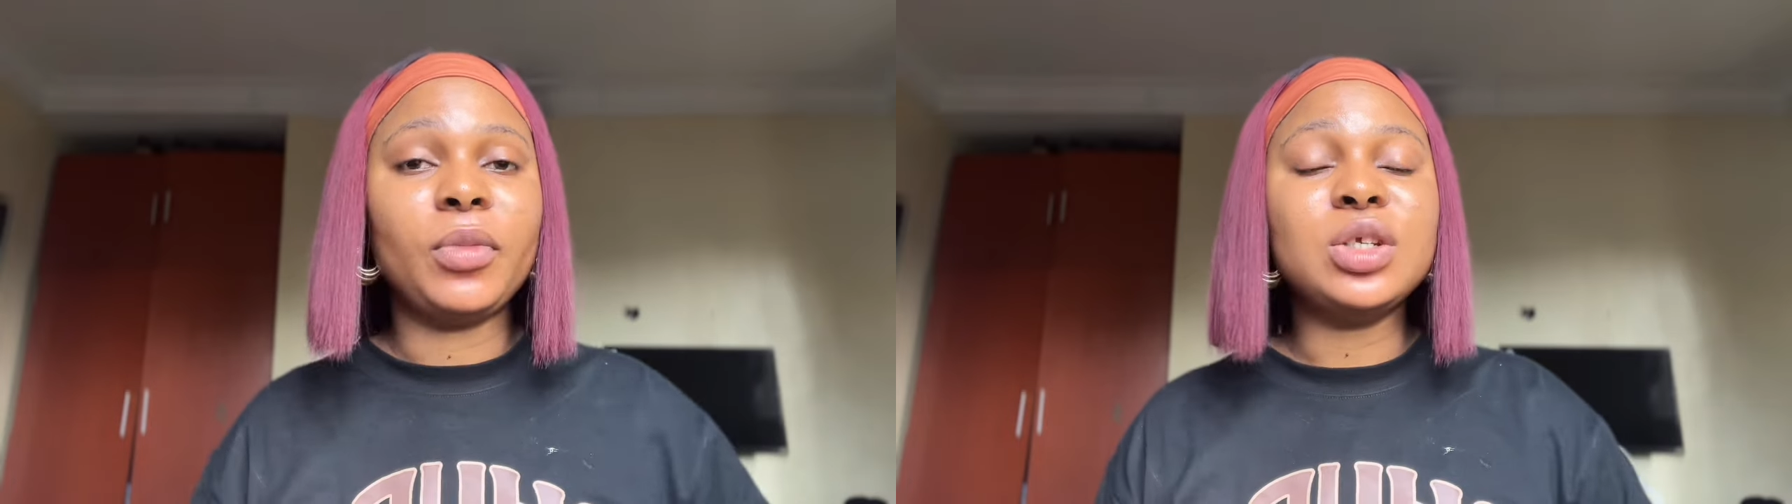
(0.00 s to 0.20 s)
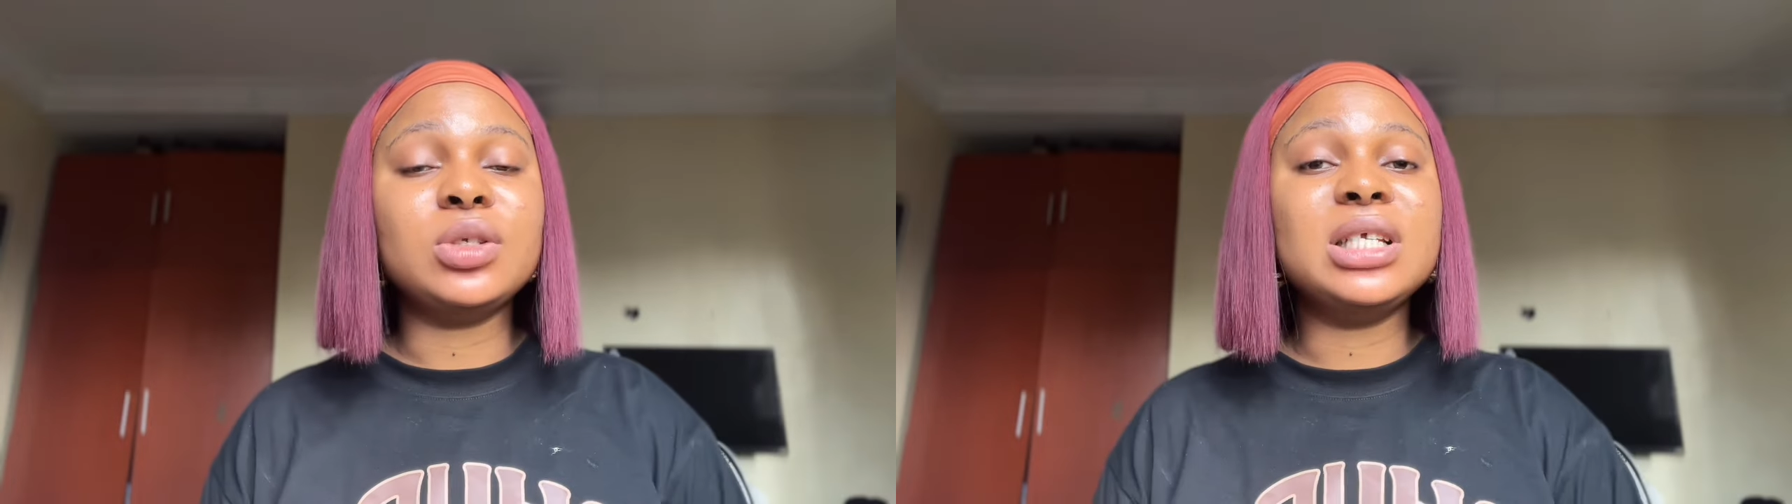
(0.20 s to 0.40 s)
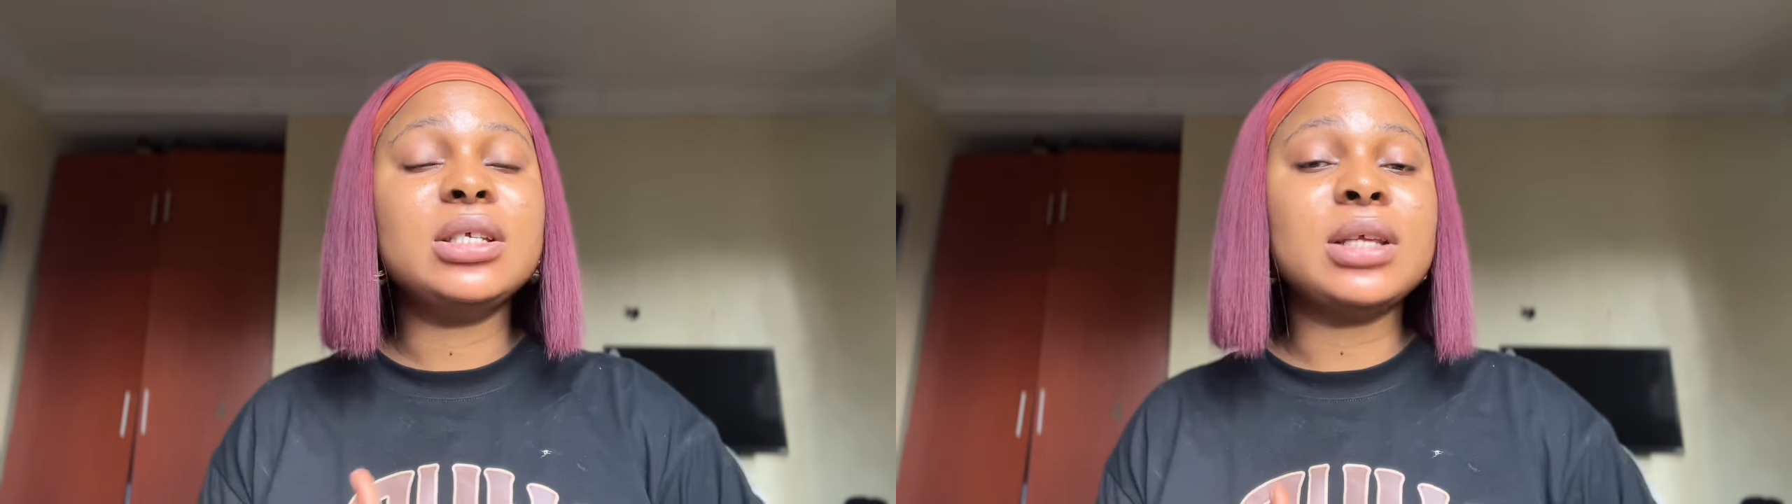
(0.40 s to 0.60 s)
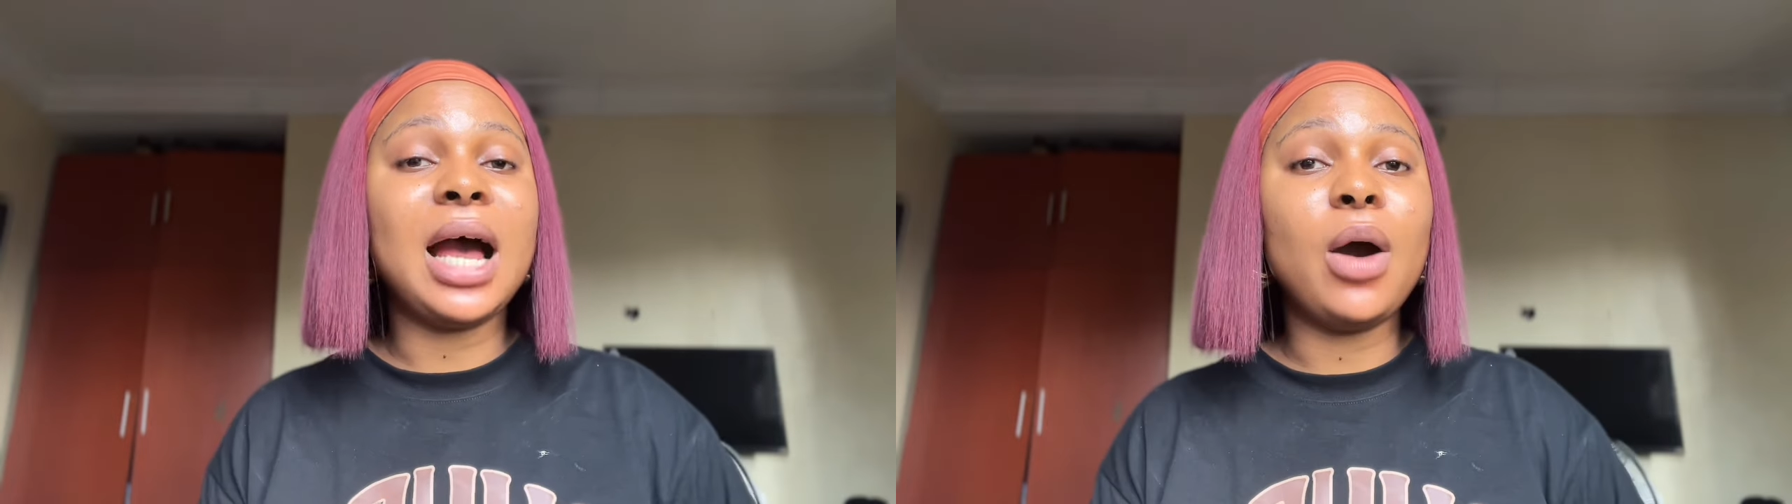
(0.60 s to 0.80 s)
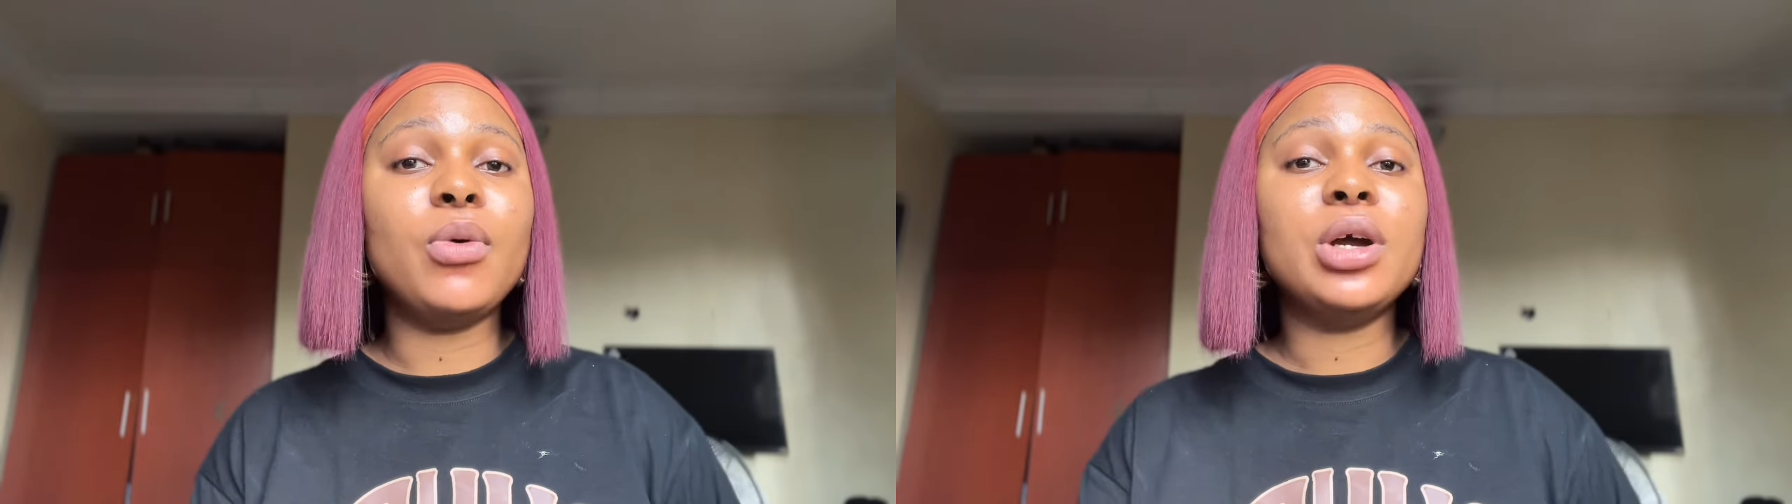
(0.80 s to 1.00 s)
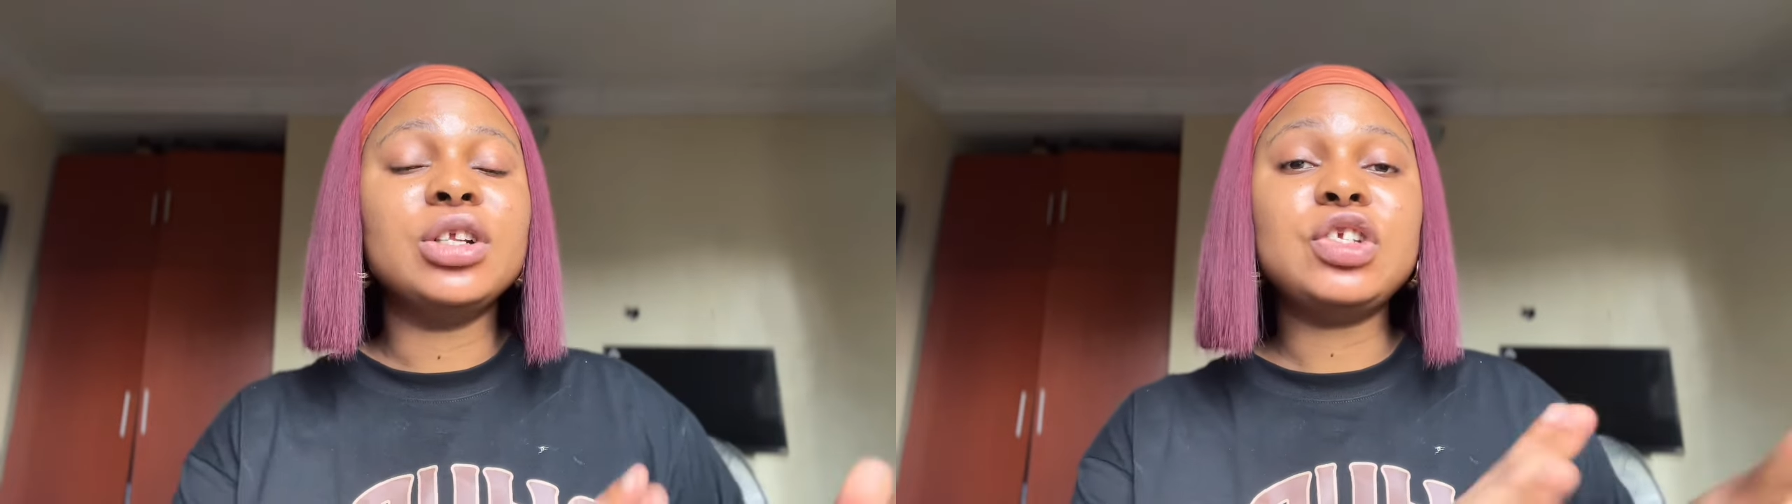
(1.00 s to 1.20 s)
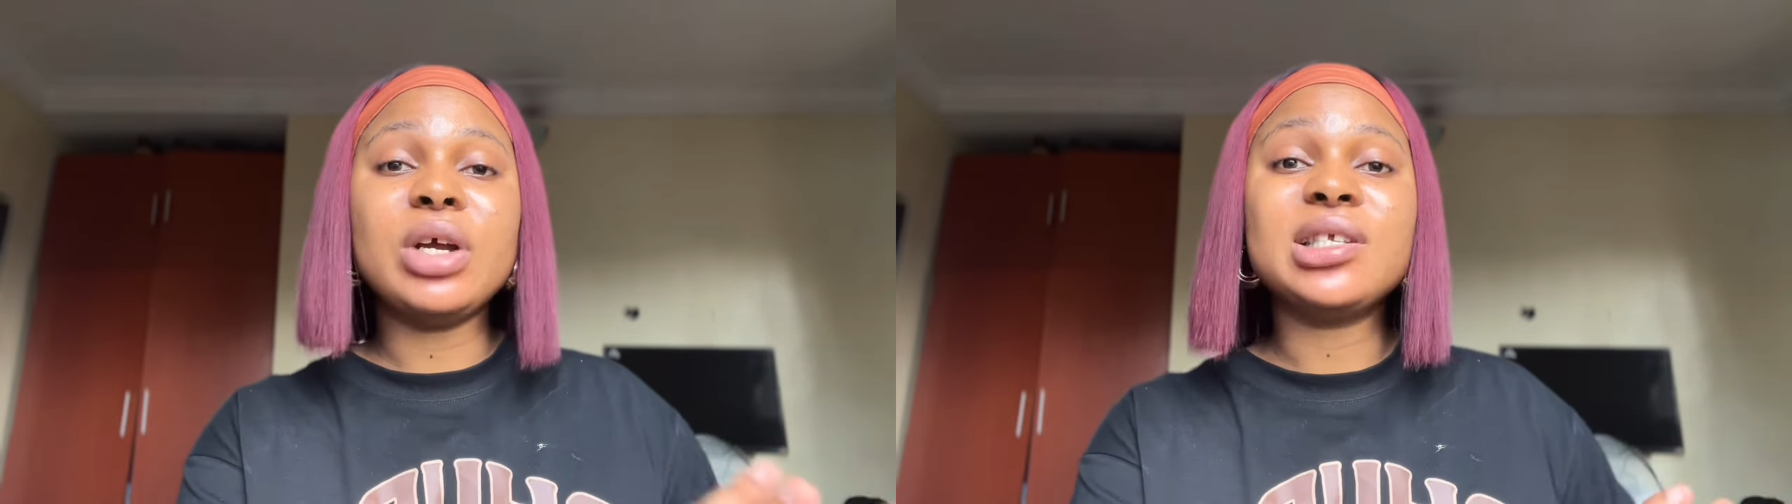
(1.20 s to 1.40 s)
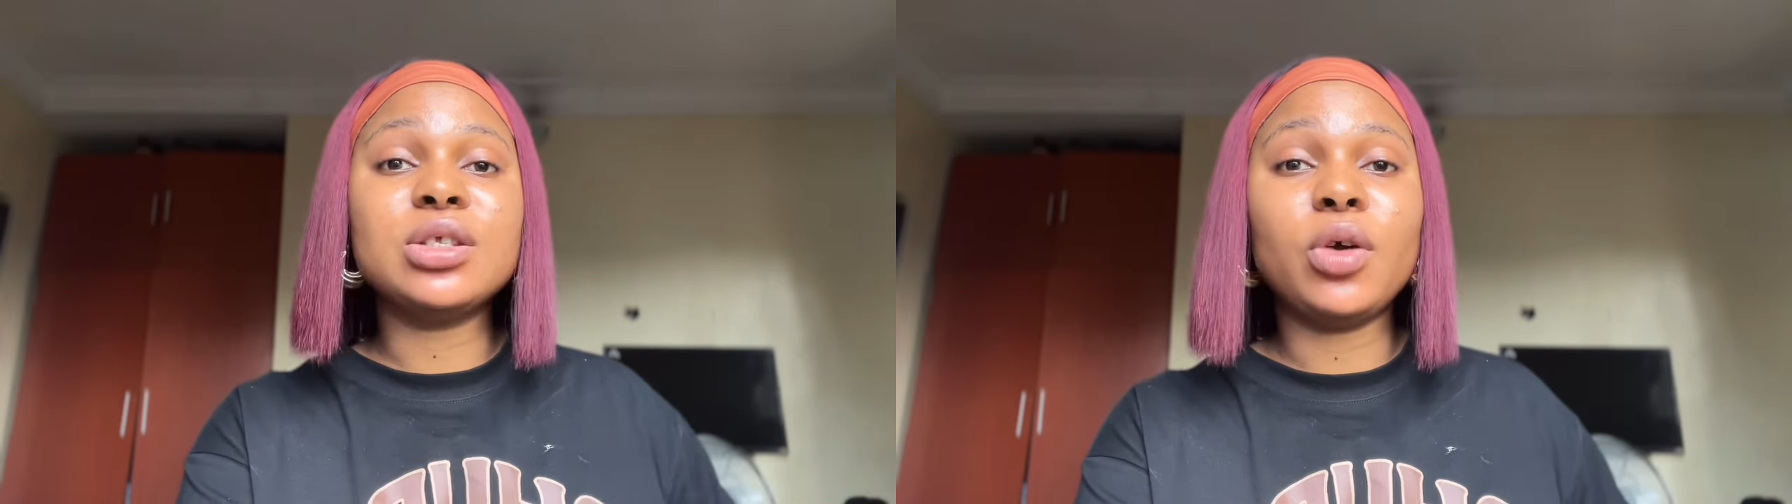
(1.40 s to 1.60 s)
So this is how
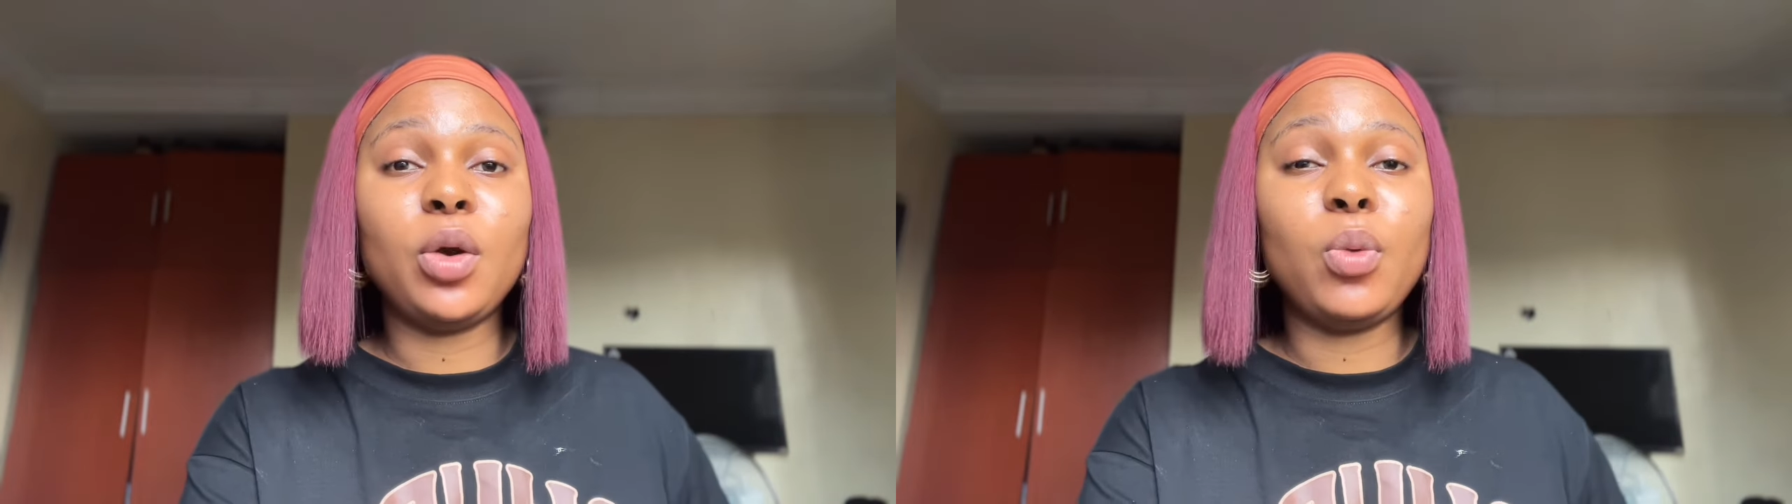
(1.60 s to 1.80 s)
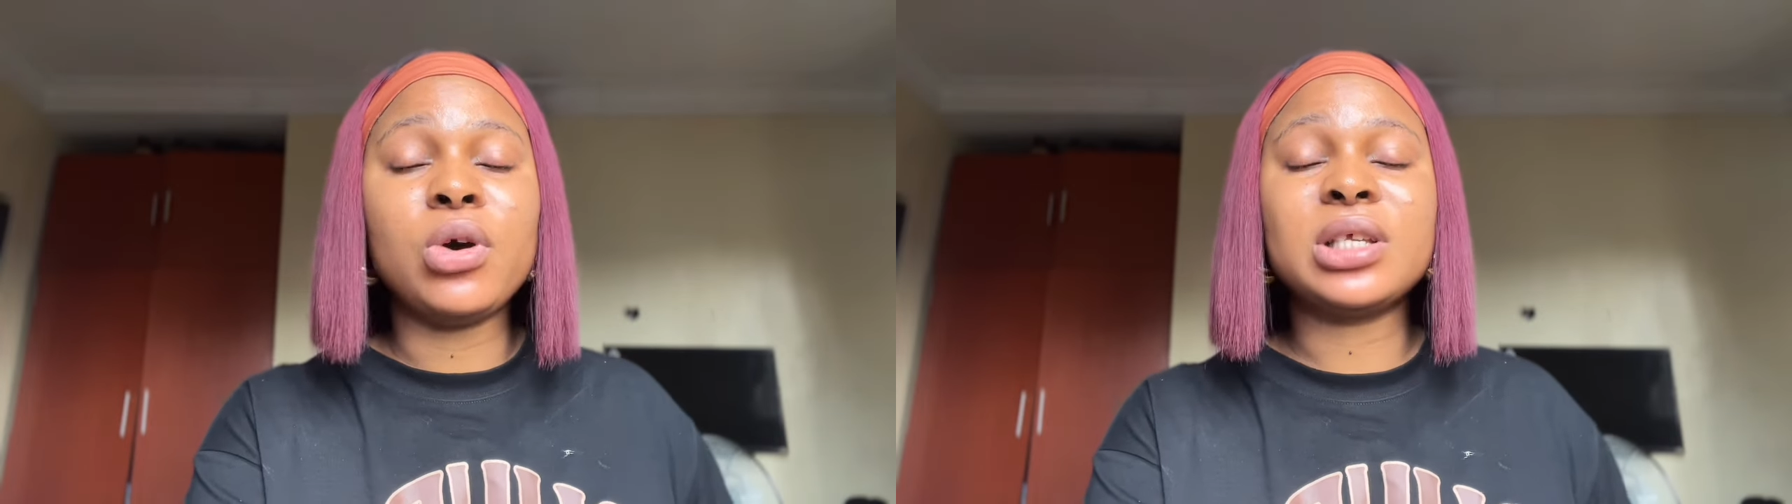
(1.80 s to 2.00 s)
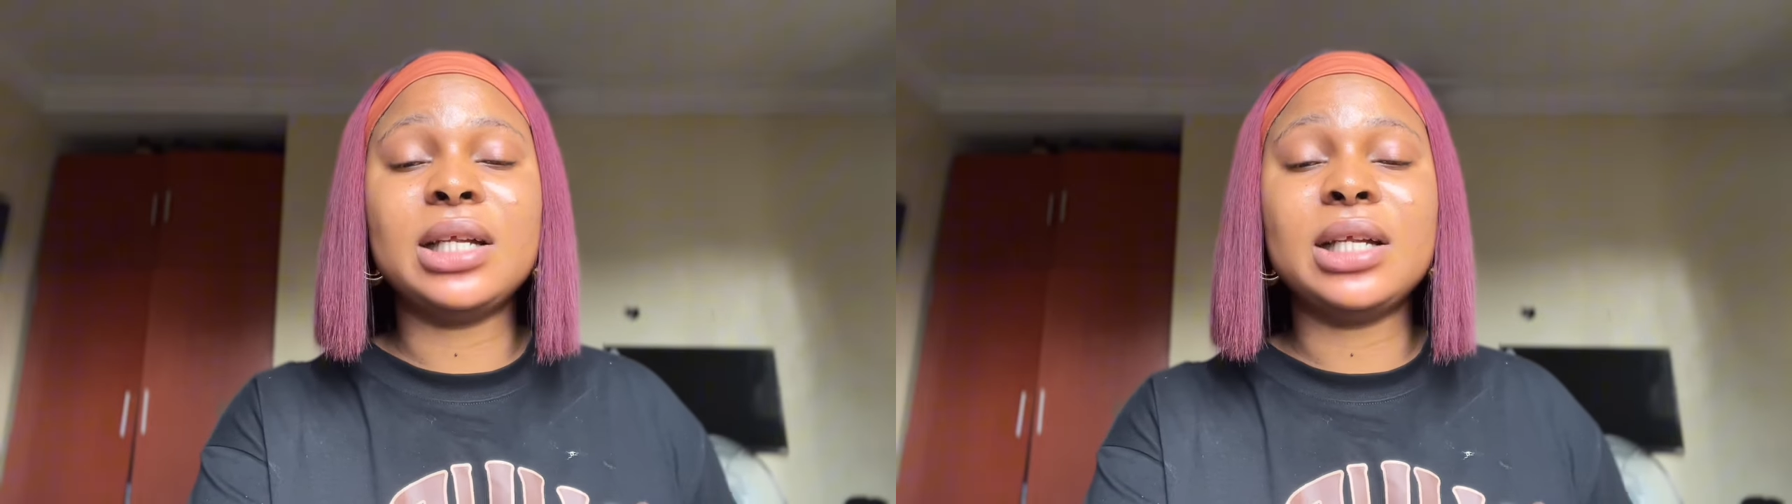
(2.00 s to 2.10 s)
tretinoin works,